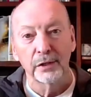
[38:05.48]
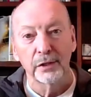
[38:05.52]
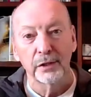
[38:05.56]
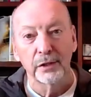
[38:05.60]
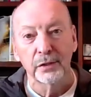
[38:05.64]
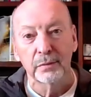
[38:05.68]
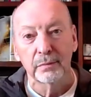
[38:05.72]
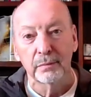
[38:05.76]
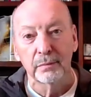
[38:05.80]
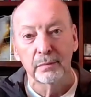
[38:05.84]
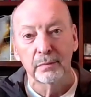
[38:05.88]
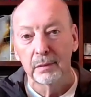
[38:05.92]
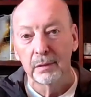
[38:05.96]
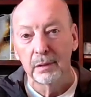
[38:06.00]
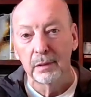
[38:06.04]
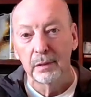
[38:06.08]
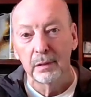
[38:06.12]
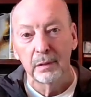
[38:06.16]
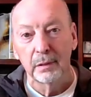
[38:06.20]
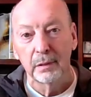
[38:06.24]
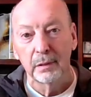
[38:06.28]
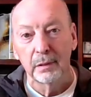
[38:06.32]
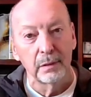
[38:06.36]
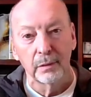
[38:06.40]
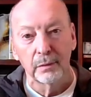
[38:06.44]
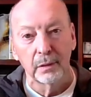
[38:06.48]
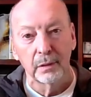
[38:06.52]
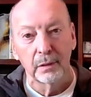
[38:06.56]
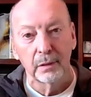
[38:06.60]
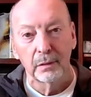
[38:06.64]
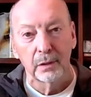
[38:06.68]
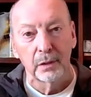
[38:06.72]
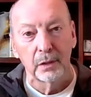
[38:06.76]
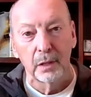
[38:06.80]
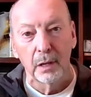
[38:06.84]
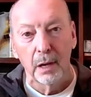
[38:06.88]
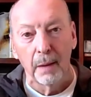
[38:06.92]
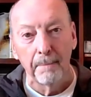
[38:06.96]
for us,
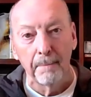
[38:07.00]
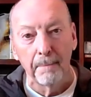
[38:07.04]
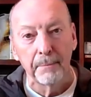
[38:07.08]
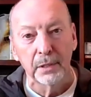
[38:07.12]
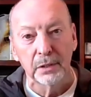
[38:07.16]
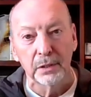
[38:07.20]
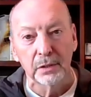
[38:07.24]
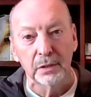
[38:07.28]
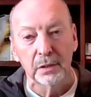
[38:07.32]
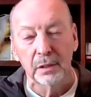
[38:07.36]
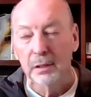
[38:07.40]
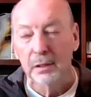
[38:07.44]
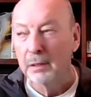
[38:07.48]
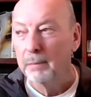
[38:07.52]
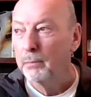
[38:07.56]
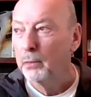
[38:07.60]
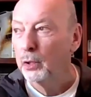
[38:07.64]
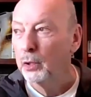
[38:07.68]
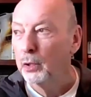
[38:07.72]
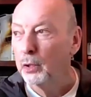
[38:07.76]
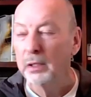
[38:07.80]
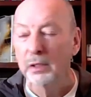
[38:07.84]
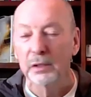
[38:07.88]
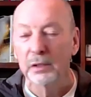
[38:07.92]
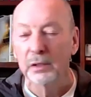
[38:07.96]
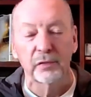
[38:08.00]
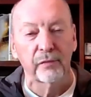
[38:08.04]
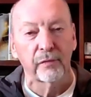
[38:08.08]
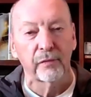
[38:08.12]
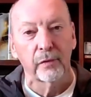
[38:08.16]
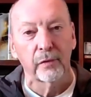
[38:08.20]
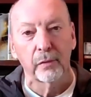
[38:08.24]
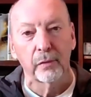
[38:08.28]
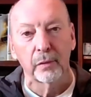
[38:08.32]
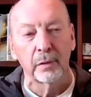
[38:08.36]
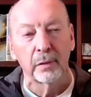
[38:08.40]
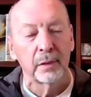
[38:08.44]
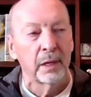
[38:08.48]
the numbers that
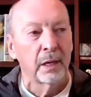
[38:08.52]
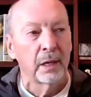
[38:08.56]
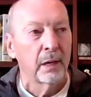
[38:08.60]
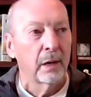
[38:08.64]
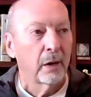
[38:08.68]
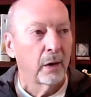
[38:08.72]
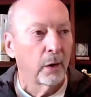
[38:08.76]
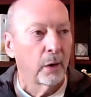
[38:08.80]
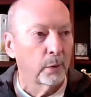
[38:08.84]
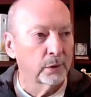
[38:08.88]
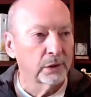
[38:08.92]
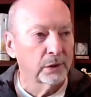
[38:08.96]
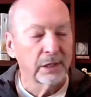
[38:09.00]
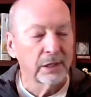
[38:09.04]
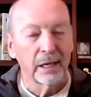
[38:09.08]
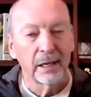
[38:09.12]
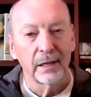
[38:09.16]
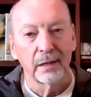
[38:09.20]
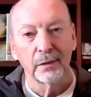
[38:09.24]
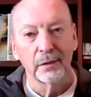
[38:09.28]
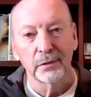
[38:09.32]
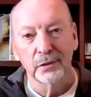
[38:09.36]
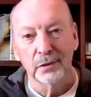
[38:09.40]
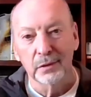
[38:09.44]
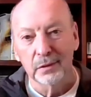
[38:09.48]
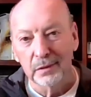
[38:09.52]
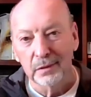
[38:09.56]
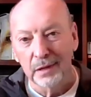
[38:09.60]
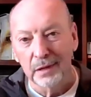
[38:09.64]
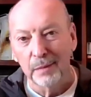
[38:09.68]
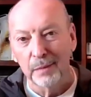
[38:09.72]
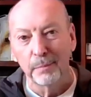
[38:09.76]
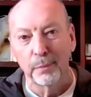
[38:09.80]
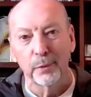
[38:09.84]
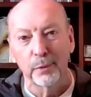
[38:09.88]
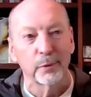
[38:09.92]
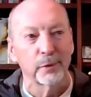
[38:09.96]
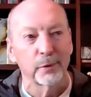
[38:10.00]
emerge for
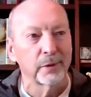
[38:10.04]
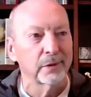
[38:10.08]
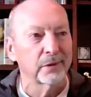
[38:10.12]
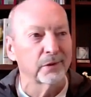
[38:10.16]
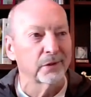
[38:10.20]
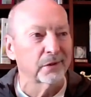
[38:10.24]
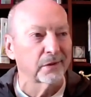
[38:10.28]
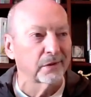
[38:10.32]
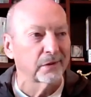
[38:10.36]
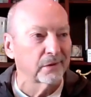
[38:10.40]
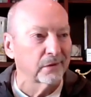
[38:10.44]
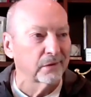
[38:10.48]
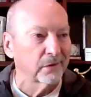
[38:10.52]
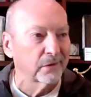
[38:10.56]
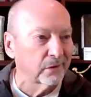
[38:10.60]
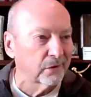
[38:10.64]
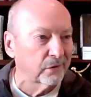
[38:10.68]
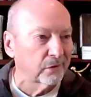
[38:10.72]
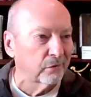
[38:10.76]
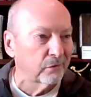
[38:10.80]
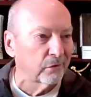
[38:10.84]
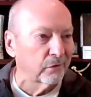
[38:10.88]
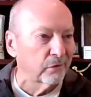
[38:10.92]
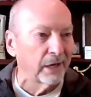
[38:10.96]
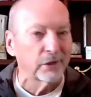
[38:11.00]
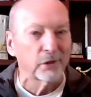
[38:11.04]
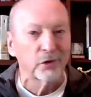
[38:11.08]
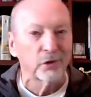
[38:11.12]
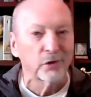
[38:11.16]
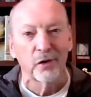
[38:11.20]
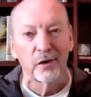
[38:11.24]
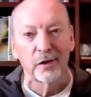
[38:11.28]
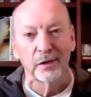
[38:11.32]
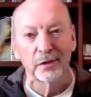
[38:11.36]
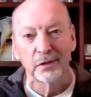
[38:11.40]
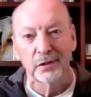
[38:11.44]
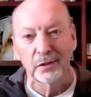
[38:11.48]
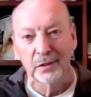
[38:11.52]
hotels and airports and
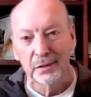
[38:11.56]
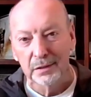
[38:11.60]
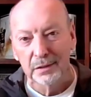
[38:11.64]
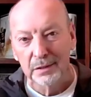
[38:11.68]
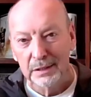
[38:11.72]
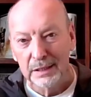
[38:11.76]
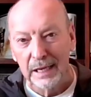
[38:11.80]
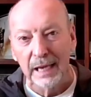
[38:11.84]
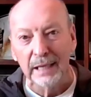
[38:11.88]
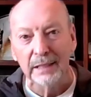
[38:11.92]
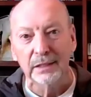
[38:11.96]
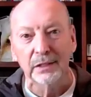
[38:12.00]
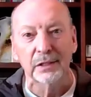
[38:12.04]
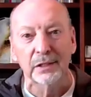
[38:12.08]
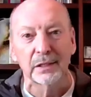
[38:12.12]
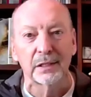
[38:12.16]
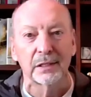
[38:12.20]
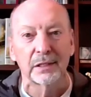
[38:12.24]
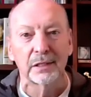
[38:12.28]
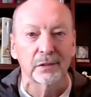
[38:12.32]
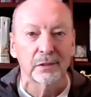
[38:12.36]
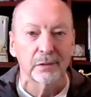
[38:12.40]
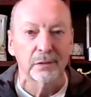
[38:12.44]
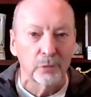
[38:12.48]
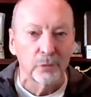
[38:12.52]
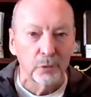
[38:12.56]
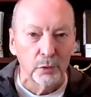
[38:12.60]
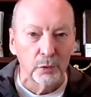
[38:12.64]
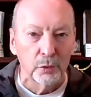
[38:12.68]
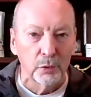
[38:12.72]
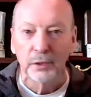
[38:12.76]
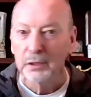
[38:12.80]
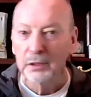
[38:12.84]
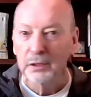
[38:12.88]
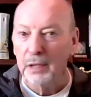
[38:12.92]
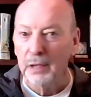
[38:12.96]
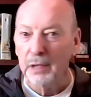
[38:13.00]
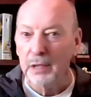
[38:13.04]
restaurants and taxis
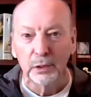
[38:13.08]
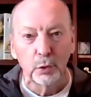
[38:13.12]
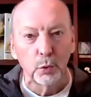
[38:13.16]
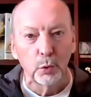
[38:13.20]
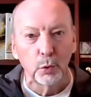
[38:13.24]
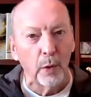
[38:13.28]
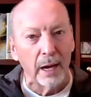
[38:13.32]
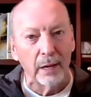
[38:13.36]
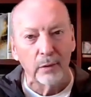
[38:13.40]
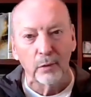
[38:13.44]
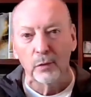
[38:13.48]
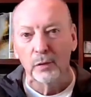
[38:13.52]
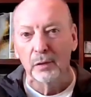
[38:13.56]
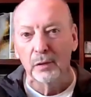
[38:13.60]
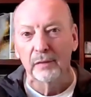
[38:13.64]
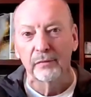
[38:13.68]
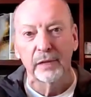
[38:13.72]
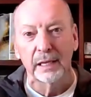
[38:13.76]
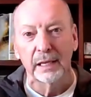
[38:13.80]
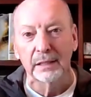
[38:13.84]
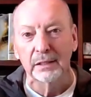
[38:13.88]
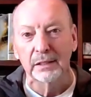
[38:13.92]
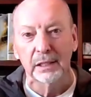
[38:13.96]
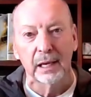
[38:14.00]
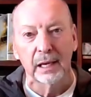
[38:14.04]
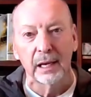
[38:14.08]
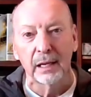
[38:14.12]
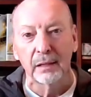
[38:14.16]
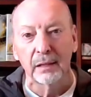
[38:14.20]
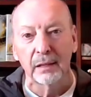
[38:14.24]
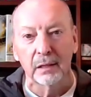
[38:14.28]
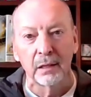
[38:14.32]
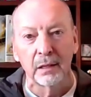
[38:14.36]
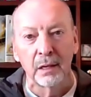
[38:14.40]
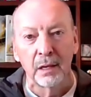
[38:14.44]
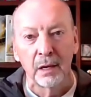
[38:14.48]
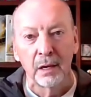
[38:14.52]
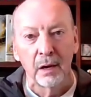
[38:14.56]
and Ubers. I mean, you add all of that
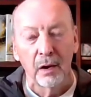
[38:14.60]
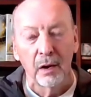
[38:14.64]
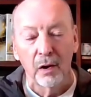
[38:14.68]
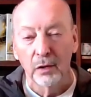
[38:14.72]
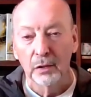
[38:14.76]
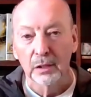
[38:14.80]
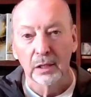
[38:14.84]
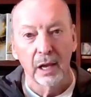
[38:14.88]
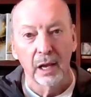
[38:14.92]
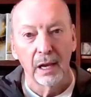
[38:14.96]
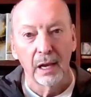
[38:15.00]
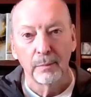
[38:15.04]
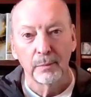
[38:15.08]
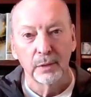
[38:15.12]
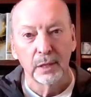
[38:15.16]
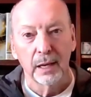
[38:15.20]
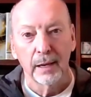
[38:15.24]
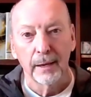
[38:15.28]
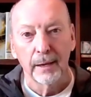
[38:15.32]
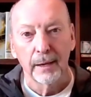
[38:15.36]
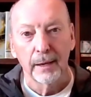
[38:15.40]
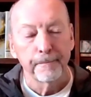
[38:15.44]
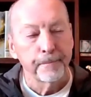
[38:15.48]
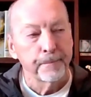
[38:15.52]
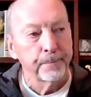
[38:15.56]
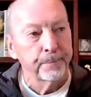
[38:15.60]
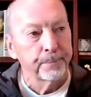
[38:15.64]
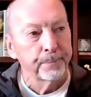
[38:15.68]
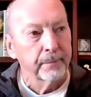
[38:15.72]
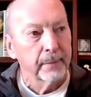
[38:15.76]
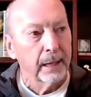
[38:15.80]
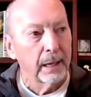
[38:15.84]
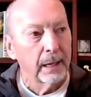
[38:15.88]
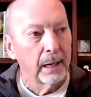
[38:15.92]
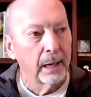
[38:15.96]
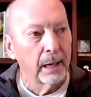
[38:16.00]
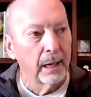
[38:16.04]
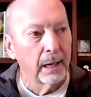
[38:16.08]
together on game day,
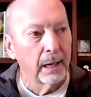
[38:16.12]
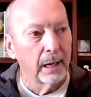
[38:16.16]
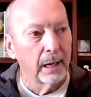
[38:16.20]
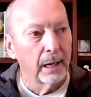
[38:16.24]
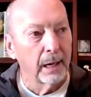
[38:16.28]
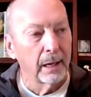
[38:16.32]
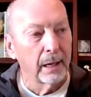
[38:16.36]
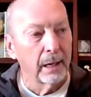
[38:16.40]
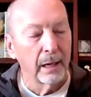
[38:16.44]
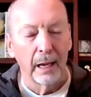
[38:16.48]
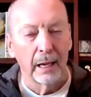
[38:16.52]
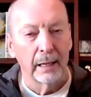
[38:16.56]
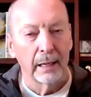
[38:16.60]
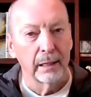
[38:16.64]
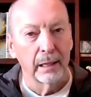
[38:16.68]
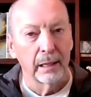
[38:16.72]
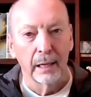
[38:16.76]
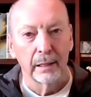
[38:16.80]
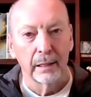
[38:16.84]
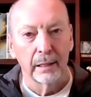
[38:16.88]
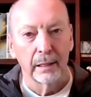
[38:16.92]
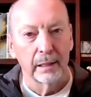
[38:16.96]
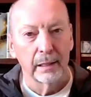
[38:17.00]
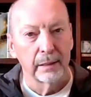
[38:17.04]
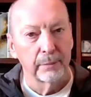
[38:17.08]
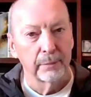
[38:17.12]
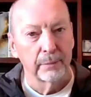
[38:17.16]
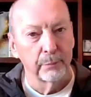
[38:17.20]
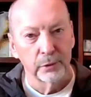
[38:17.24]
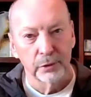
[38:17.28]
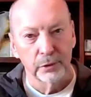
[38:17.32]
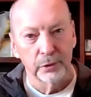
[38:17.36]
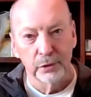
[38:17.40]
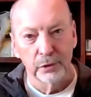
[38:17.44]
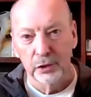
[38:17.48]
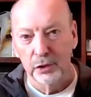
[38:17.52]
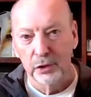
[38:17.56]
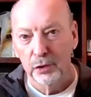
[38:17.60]
and
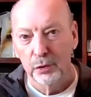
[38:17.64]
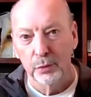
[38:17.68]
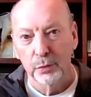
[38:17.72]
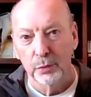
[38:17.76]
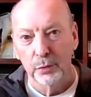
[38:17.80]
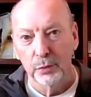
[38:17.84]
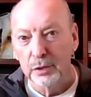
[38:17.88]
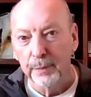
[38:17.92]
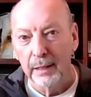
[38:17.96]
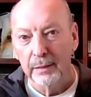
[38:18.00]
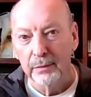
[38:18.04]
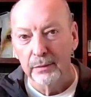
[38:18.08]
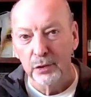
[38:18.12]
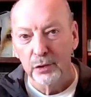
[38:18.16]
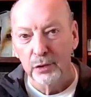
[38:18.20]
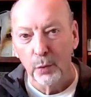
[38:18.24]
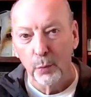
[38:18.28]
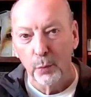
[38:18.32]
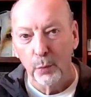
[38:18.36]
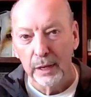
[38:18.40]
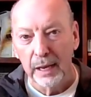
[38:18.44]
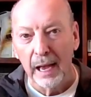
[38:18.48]
it was huge.